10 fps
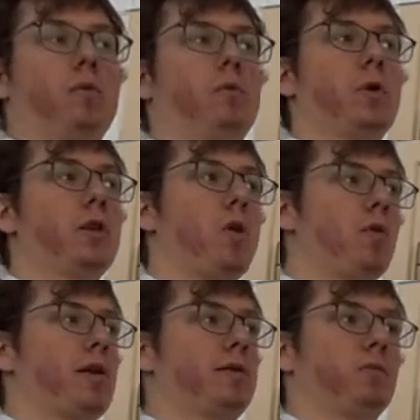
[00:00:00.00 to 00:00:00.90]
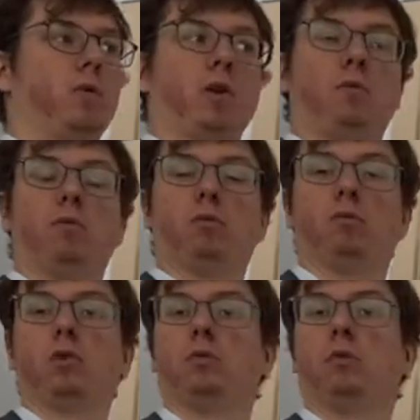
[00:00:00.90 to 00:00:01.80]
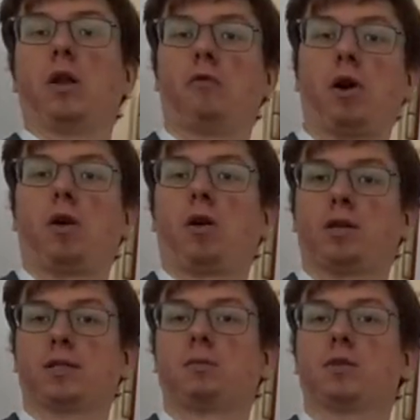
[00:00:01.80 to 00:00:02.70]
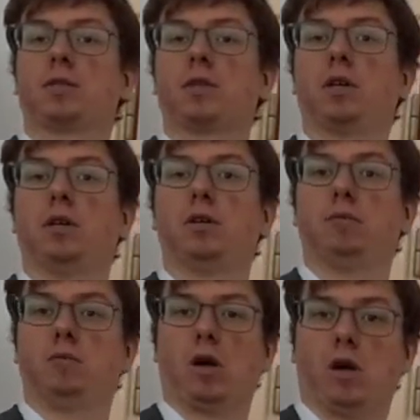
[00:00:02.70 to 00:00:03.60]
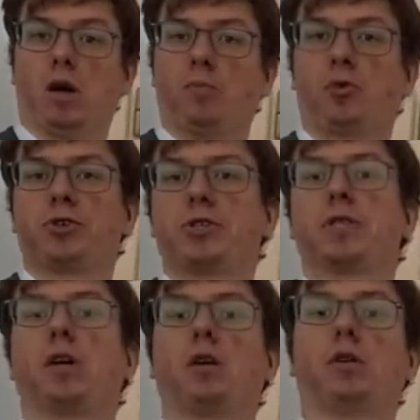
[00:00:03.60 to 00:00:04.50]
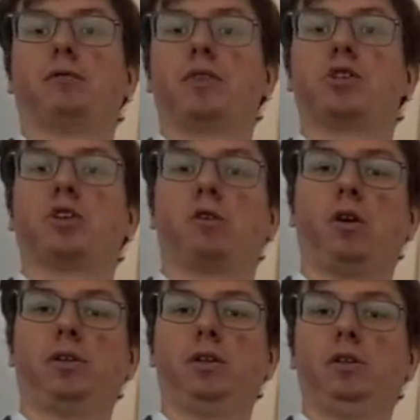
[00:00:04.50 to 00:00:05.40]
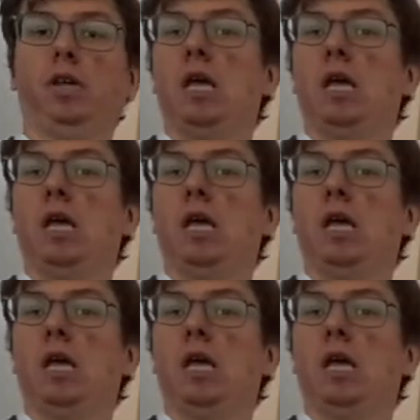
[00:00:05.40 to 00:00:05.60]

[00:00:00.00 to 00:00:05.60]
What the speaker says: we know that one of our customers are purchasing a lot of digital content,